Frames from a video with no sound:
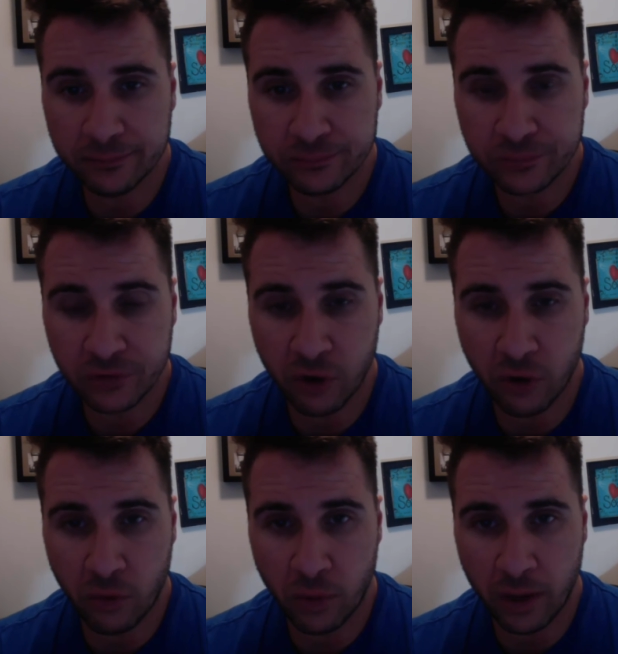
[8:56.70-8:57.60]

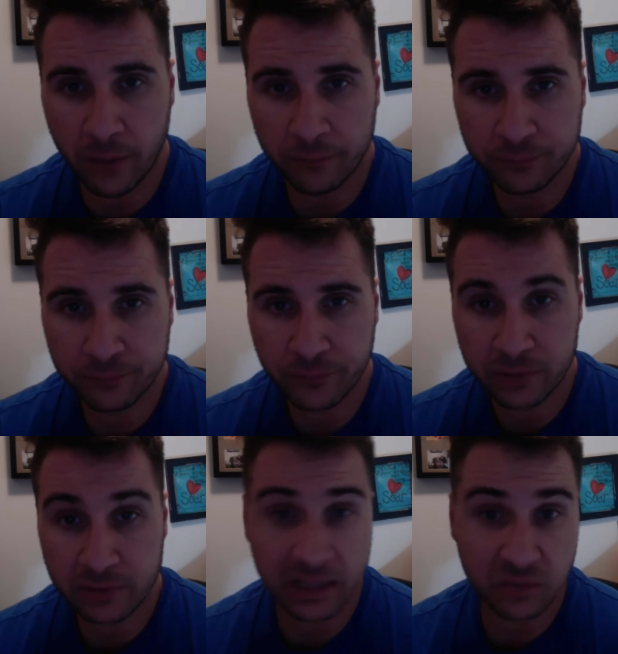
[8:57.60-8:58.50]
So
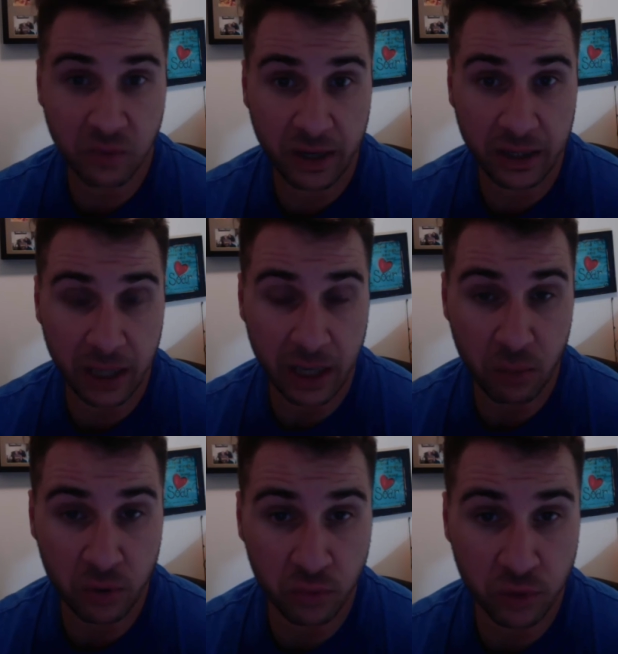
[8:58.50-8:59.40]
that's why it
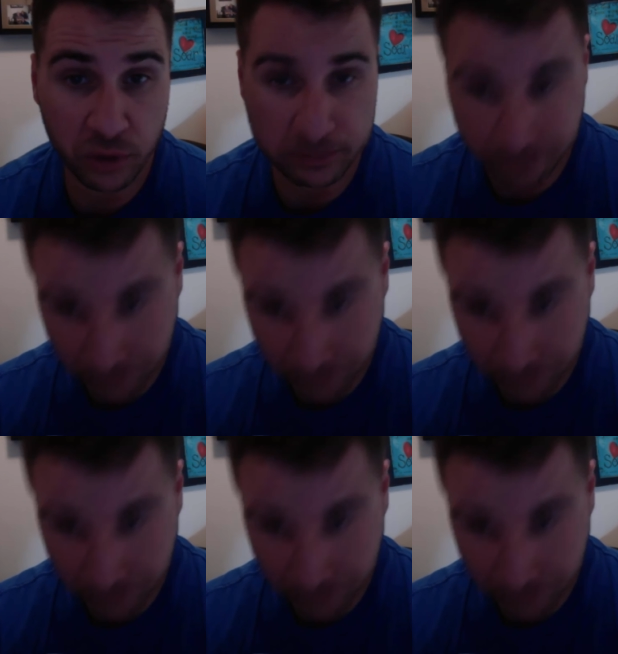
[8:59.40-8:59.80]
wouldn't work.